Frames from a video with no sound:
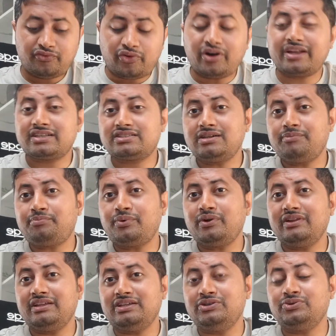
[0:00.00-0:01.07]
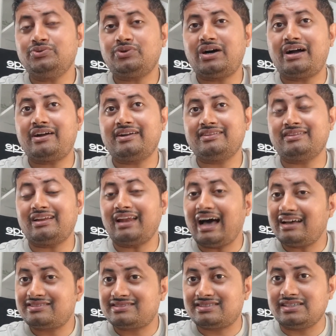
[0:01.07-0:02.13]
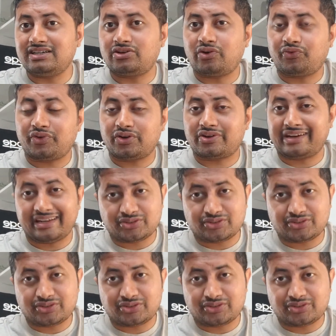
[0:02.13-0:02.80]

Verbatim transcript: For example, you are in the last year of your